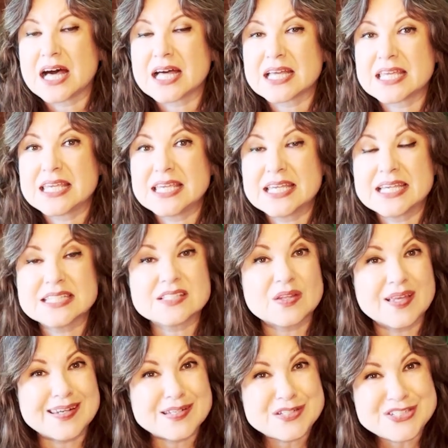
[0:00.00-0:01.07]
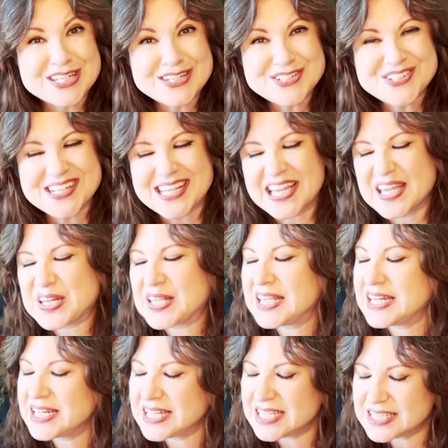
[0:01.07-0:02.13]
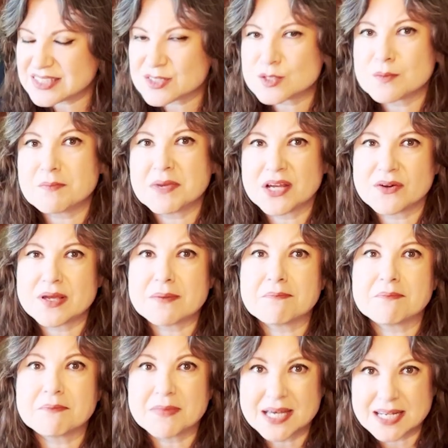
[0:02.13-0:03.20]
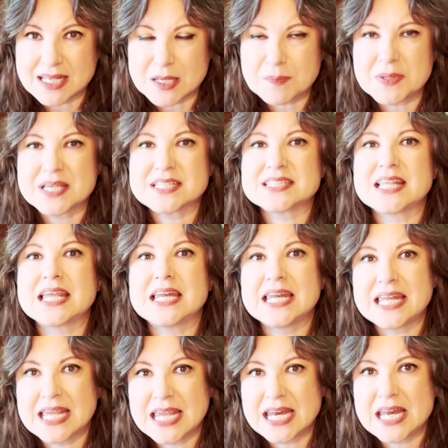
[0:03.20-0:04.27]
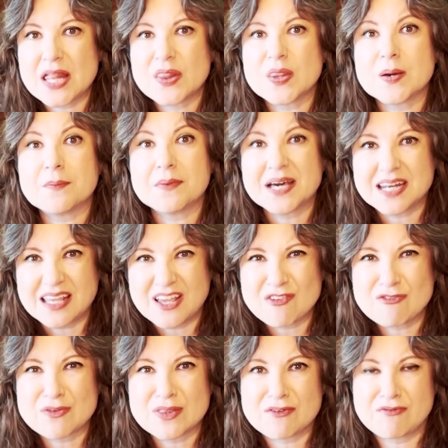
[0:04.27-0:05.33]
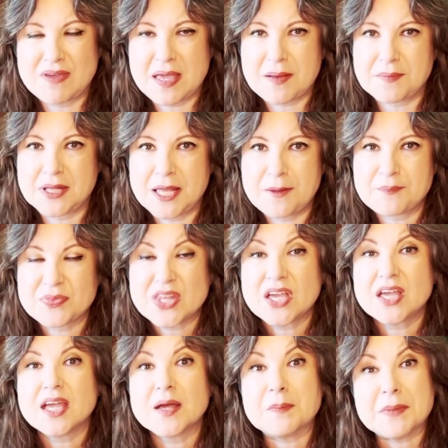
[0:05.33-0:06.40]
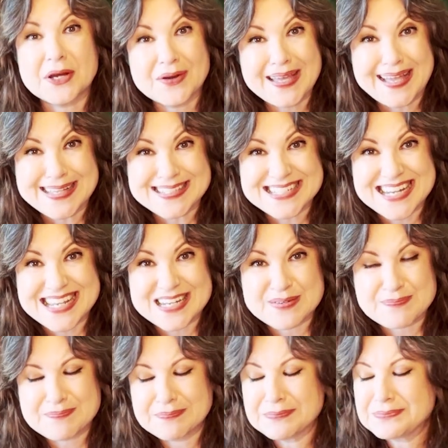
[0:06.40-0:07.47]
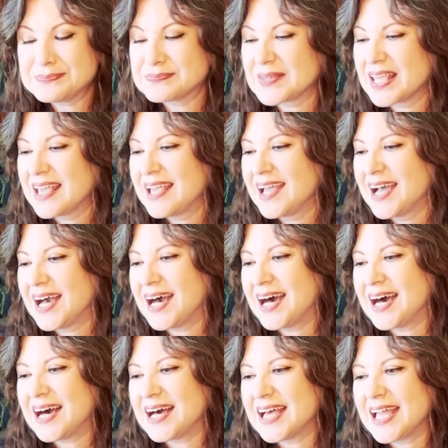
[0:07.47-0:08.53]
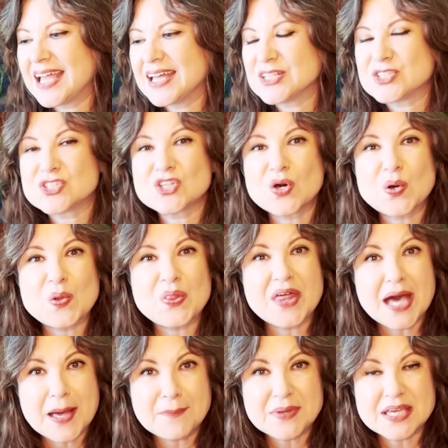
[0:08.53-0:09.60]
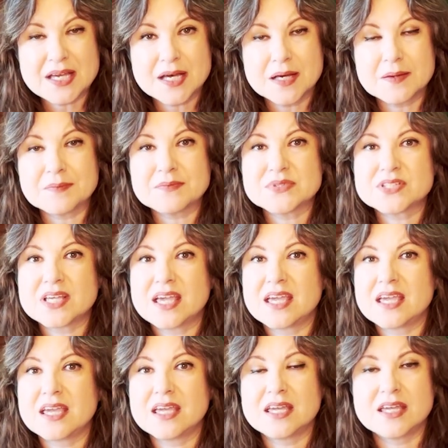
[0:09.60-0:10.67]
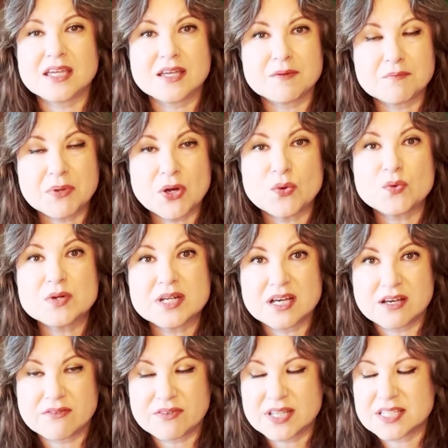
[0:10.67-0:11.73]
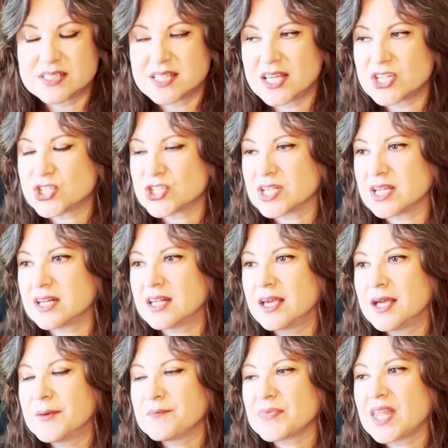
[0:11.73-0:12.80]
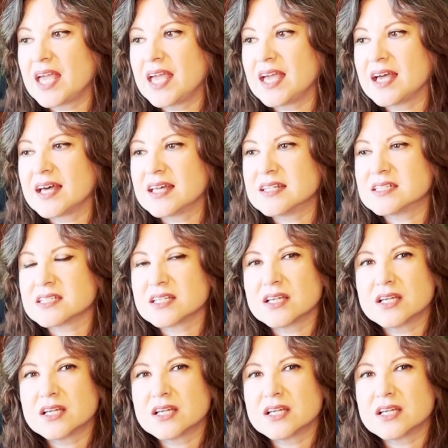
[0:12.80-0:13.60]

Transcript: he is landed gentry, and he needs to marry money because they need the money for the family. Mary has none. And so that becomes a bone of contention. And